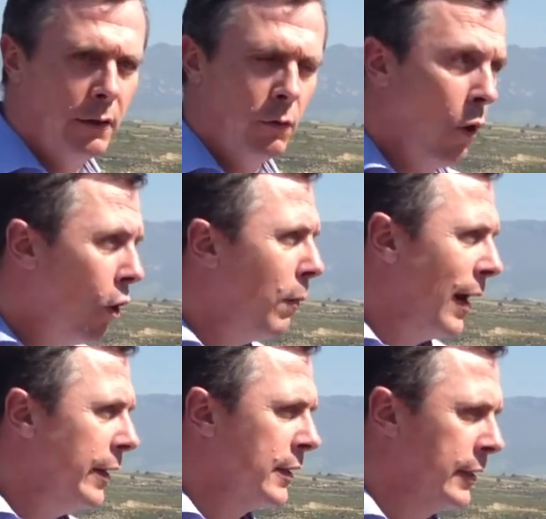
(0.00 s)
rock
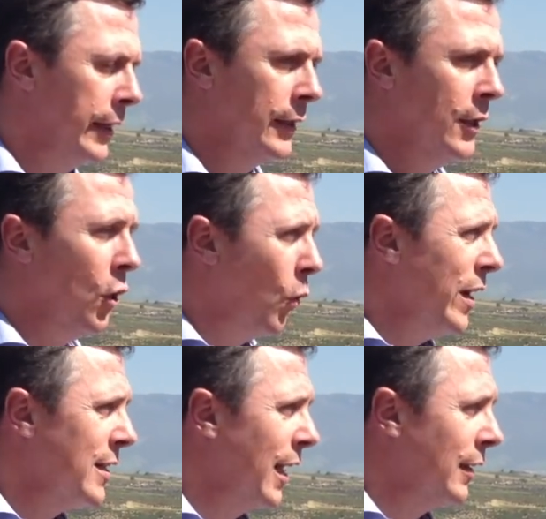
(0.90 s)
valley estate. Why
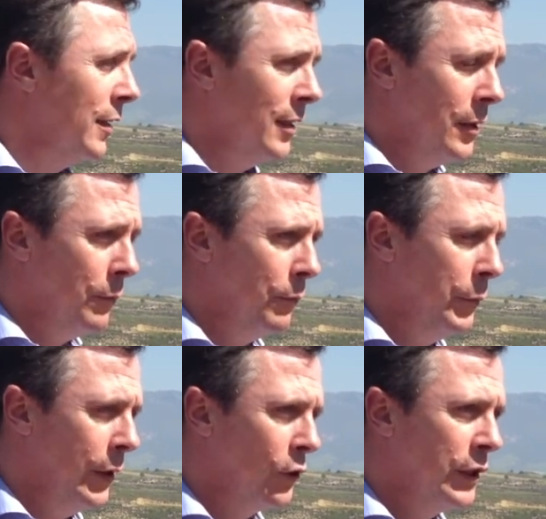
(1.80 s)
is that?
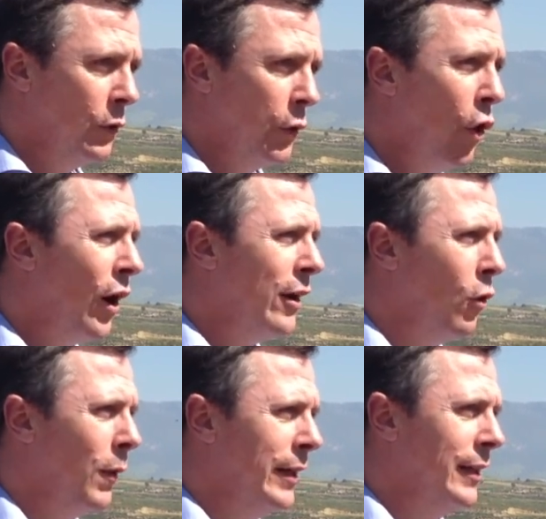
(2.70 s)
Because in Rioja
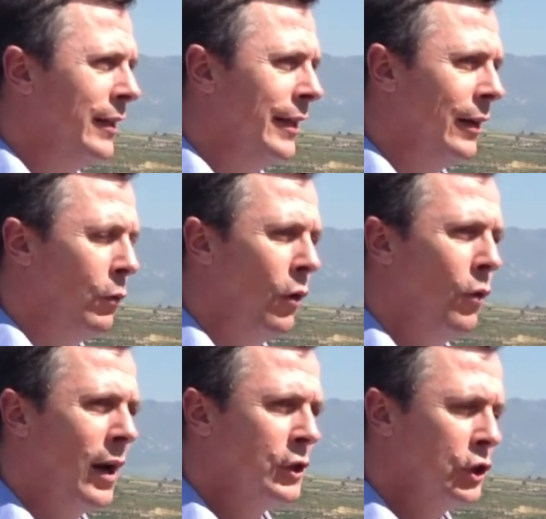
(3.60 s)
normally the
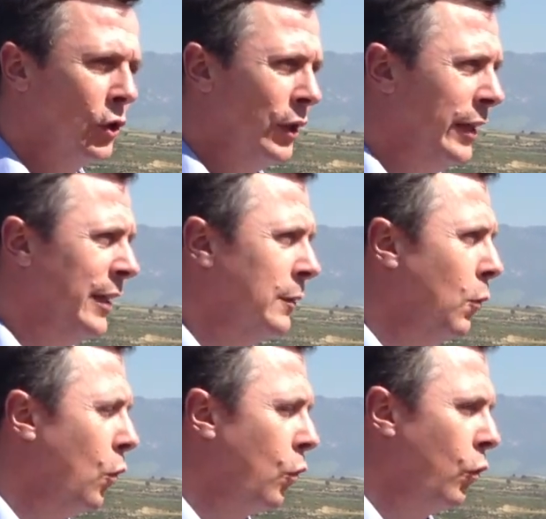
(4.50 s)
regular soil is
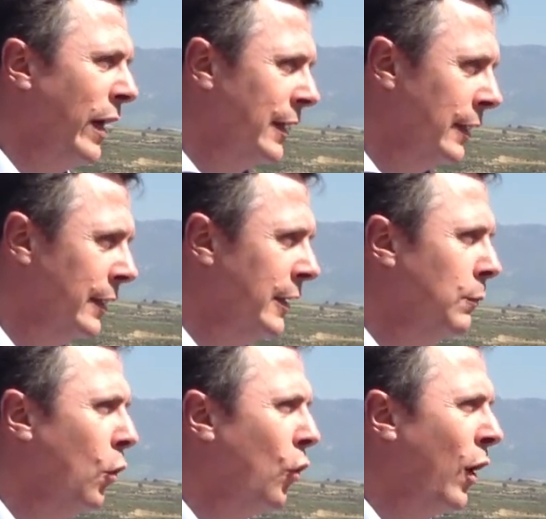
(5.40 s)
more red, it's
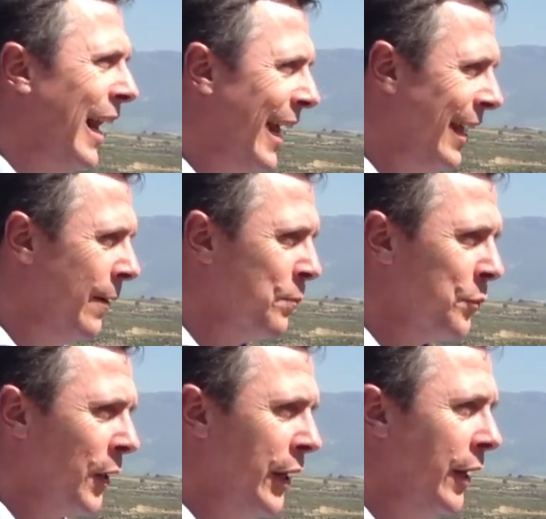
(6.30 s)
more clay.
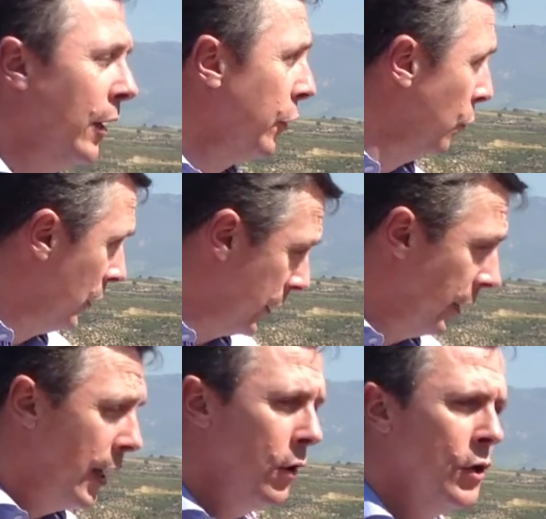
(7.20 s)
Here you will see
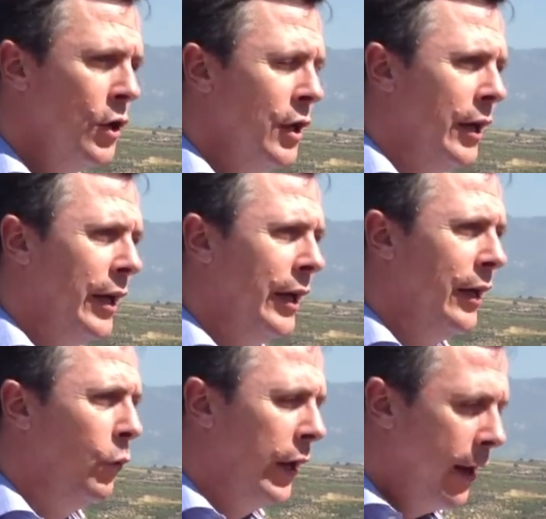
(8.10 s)
now
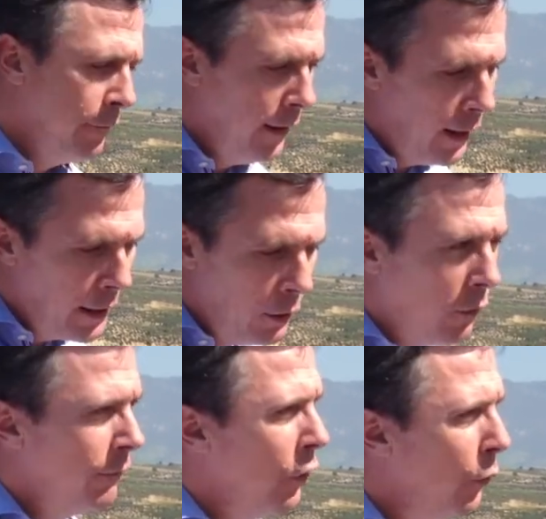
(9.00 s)
we have a layer
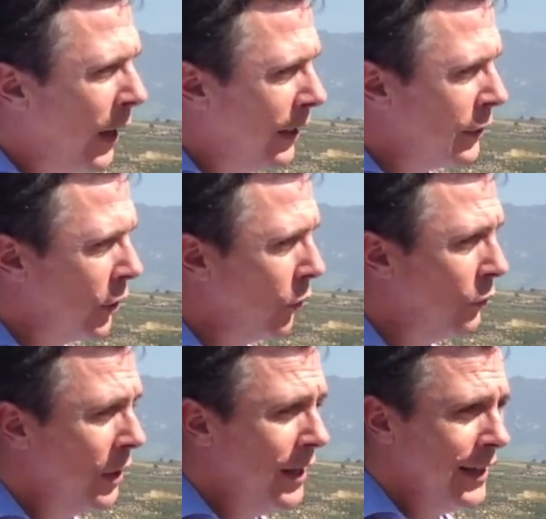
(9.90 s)
of alluvial stone.
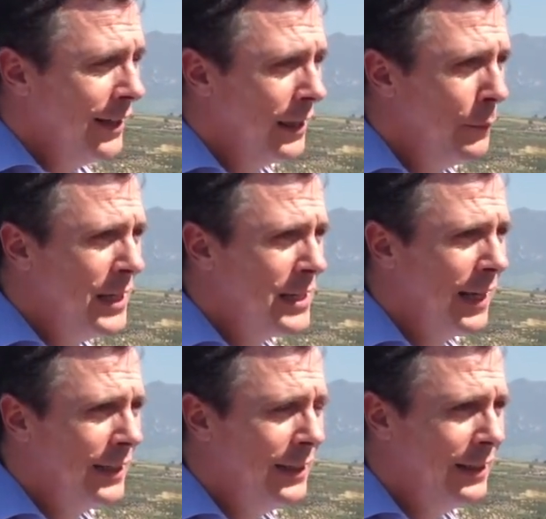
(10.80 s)
That means
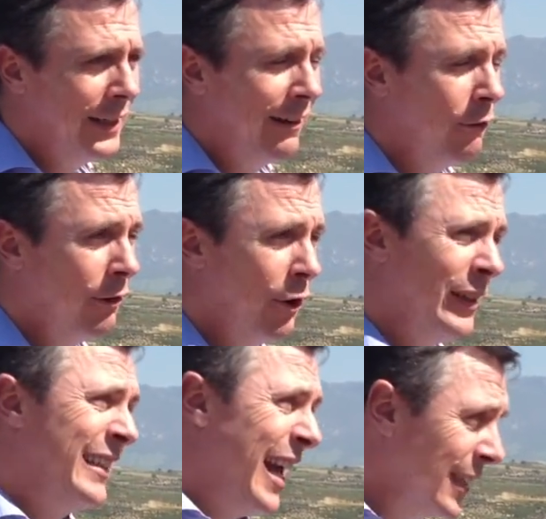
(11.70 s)
that in the
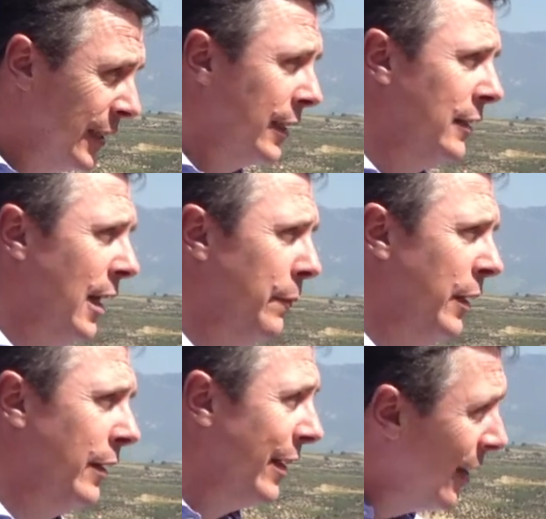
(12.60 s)
Cretacic time,
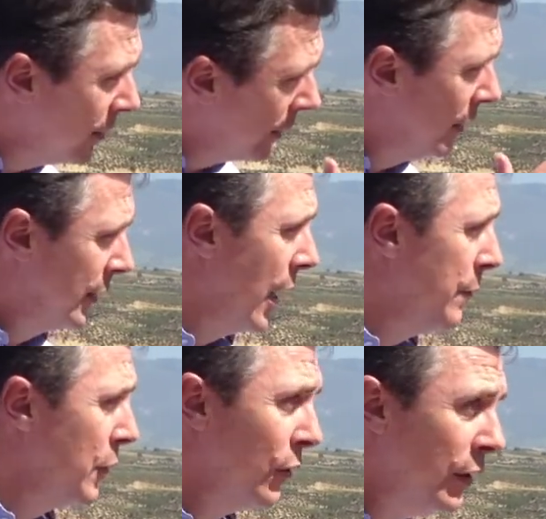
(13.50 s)
in the ancient
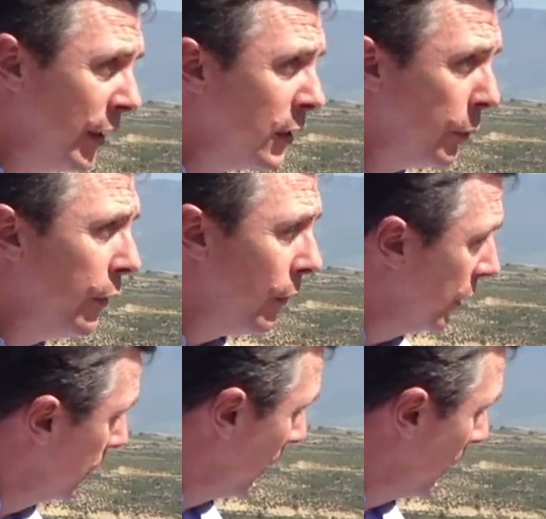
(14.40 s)
times, this vineyard, this